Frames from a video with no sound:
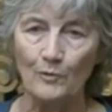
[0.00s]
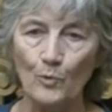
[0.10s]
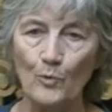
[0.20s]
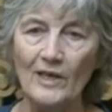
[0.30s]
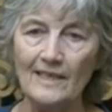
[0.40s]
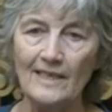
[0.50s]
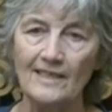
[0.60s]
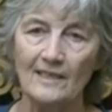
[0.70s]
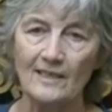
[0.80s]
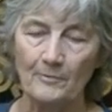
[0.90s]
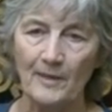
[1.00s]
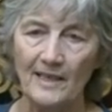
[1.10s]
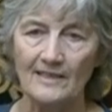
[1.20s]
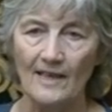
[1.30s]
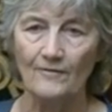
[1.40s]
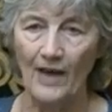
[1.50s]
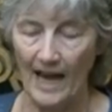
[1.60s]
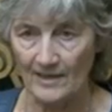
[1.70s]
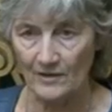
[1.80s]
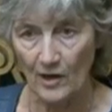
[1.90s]
but we need a debate,
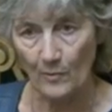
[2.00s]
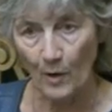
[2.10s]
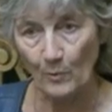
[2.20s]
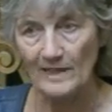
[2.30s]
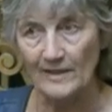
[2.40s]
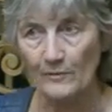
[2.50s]
and will the